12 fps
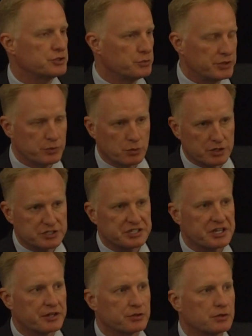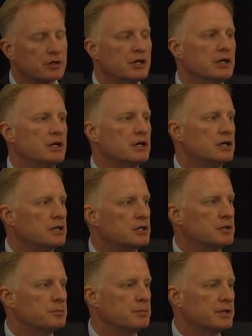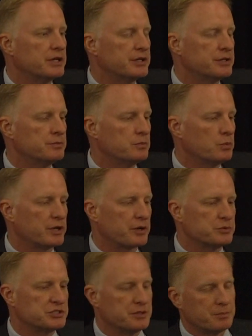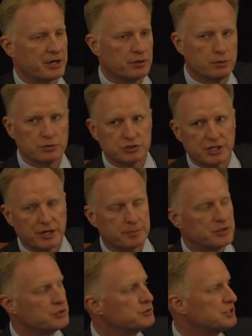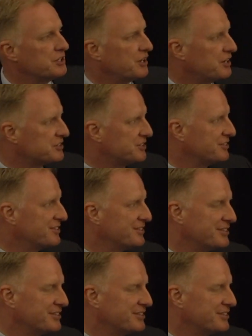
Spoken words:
We had worked together, and when I was in my old job at UT Austin,